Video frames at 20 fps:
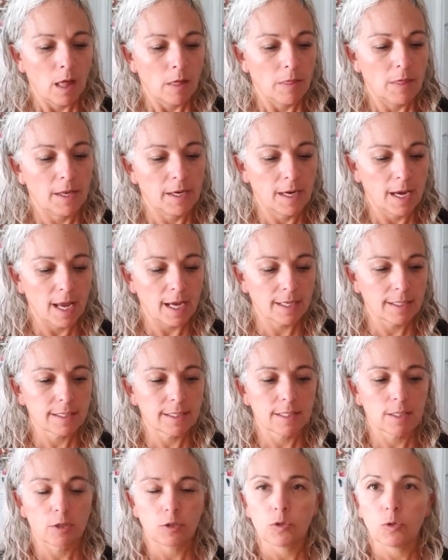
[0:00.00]
The
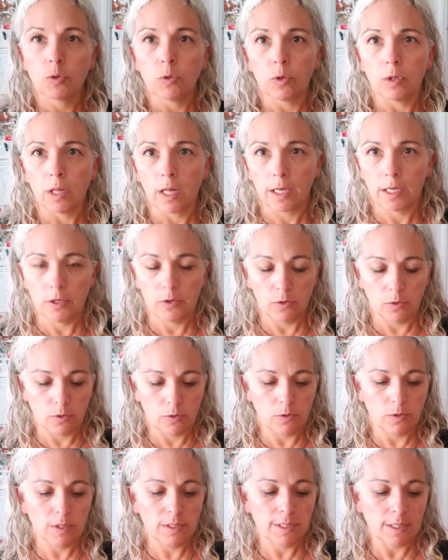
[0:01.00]
next tool I
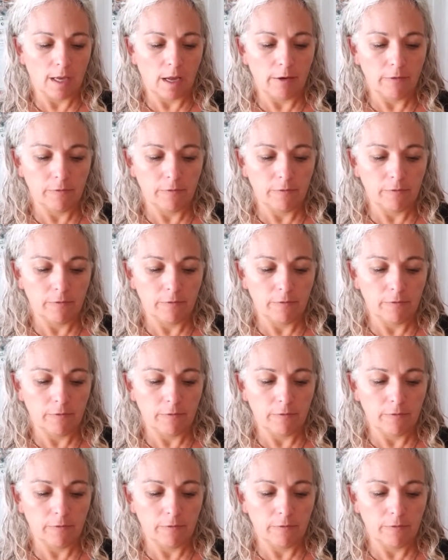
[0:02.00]
use,